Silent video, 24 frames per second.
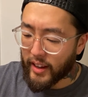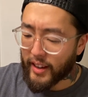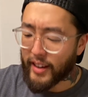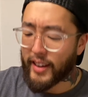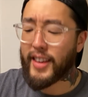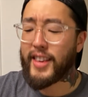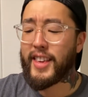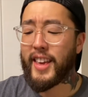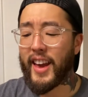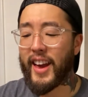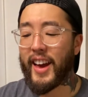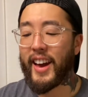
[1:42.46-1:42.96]

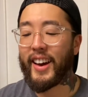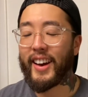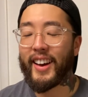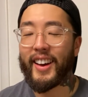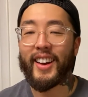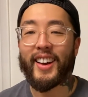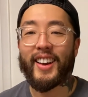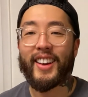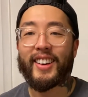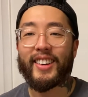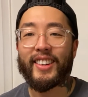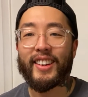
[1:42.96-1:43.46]
Yeah,
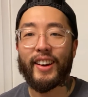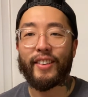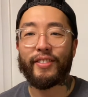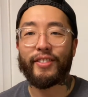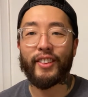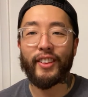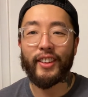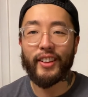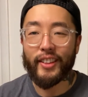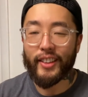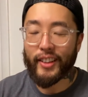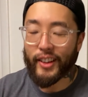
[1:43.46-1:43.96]

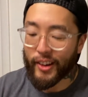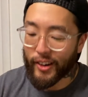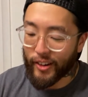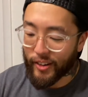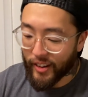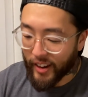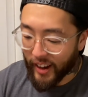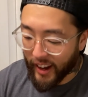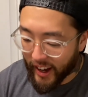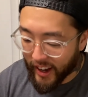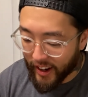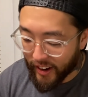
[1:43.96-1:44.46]
definitely
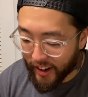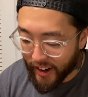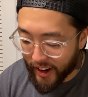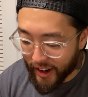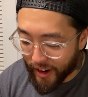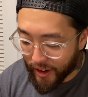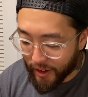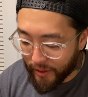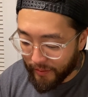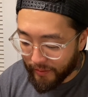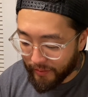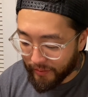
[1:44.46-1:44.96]
low. I don't
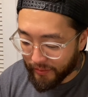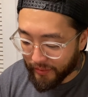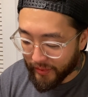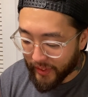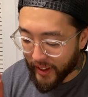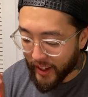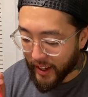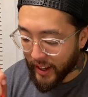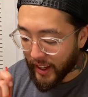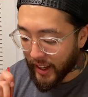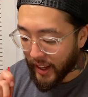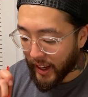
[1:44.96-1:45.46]
know.
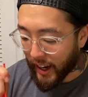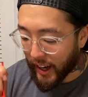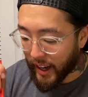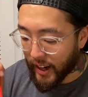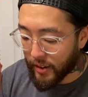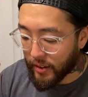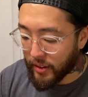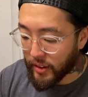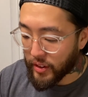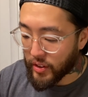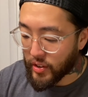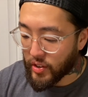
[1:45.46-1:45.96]
I
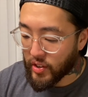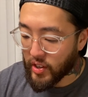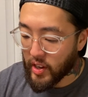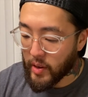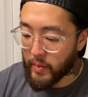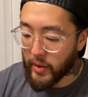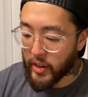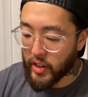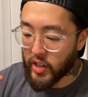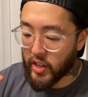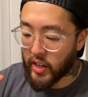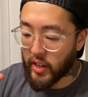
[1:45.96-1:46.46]
don't really see
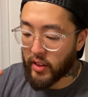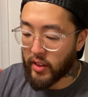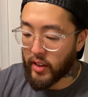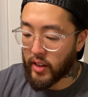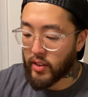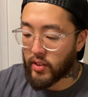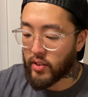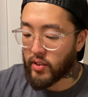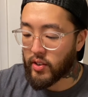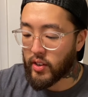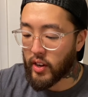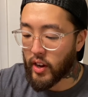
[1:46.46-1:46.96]
much in
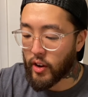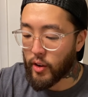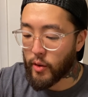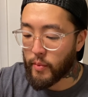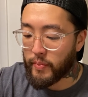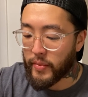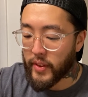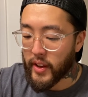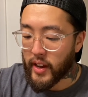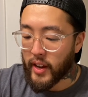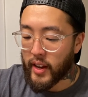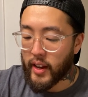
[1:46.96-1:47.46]
this. So,
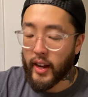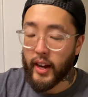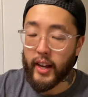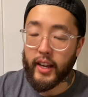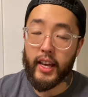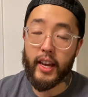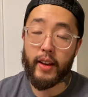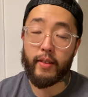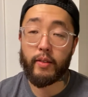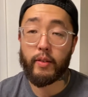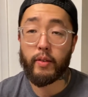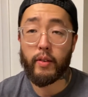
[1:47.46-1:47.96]
I
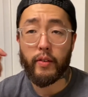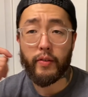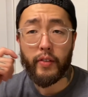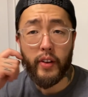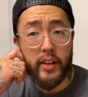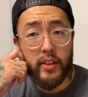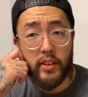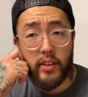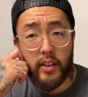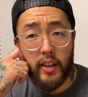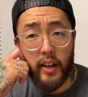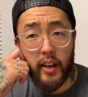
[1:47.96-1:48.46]
can't remember if I
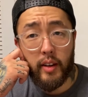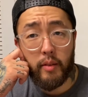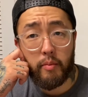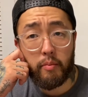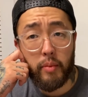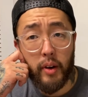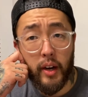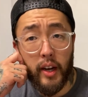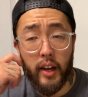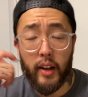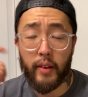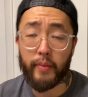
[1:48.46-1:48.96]
said,
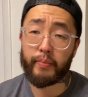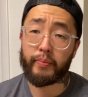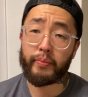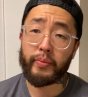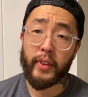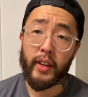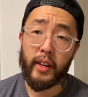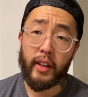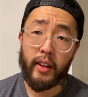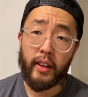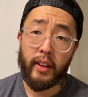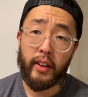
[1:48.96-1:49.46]
but
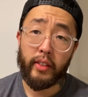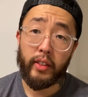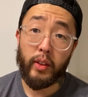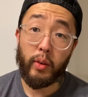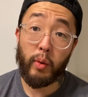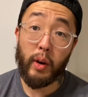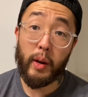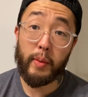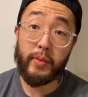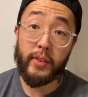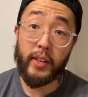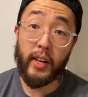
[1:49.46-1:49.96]
the
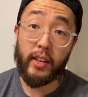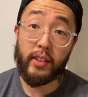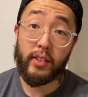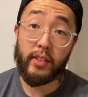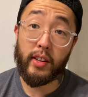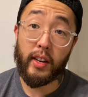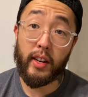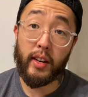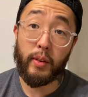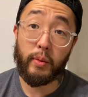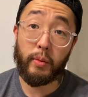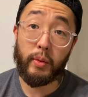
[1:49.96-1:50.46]
website
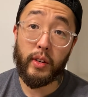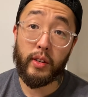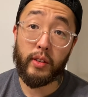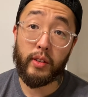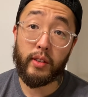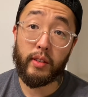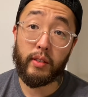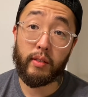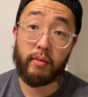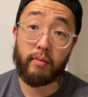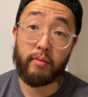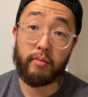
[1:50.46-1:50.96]
said it
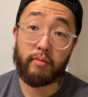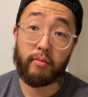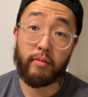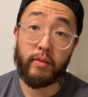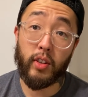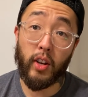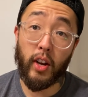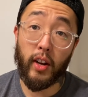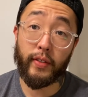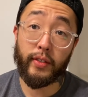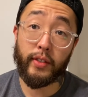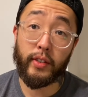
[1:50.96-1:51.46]
was
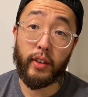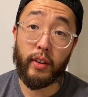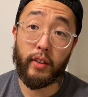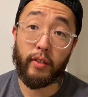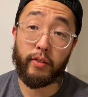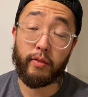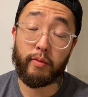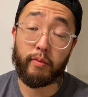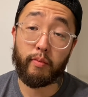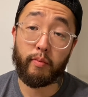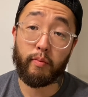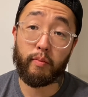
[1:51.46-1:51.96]
soft
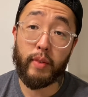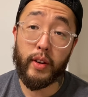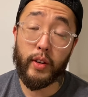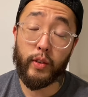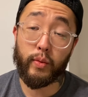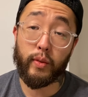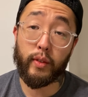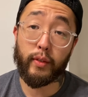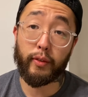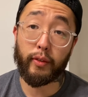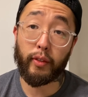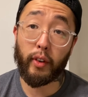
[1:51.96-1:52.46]
serve mixed
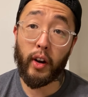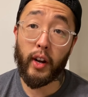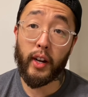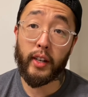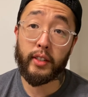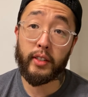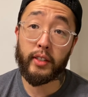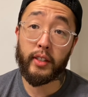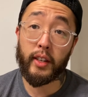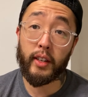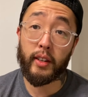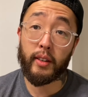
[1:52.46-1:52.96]
with
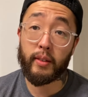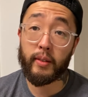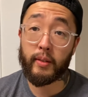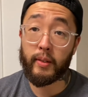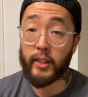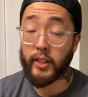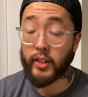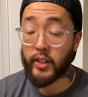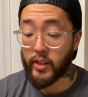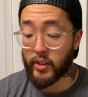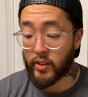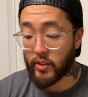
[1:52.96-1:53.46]
frosting,
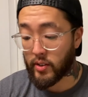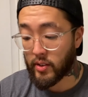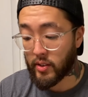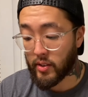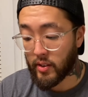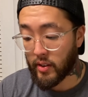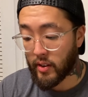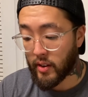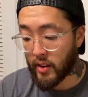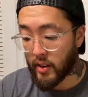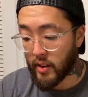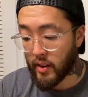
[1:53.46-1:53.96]
which is,
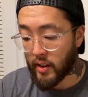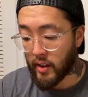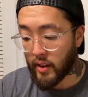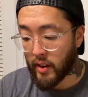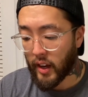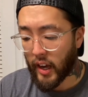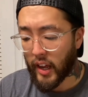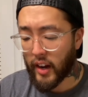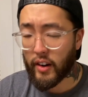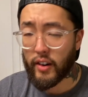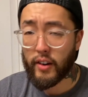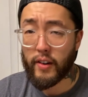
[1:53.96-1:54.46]

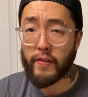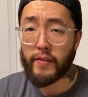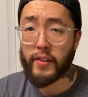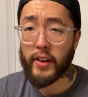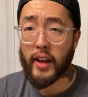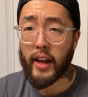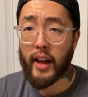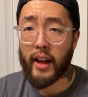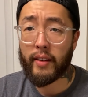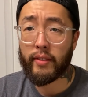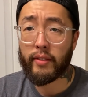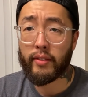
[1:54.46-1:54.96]
I don't know if they
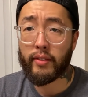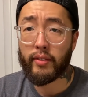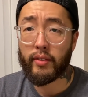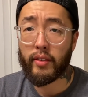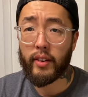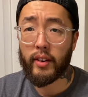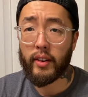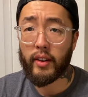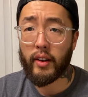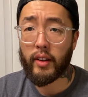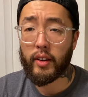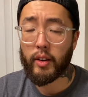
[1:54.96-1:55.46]
have
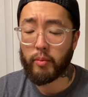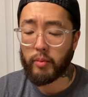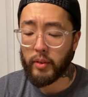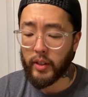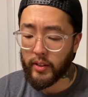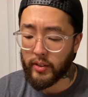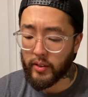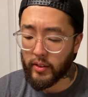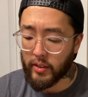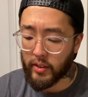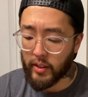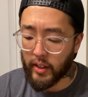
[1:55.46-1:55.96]
other
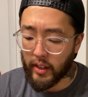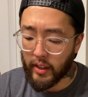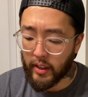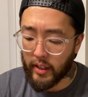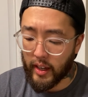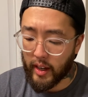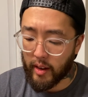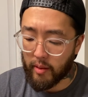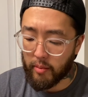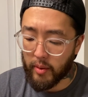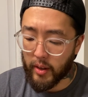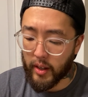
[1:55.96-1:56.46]
blizzards like
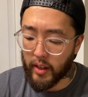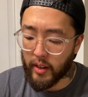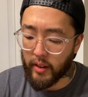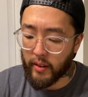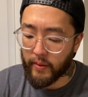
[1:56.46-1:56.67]
that, but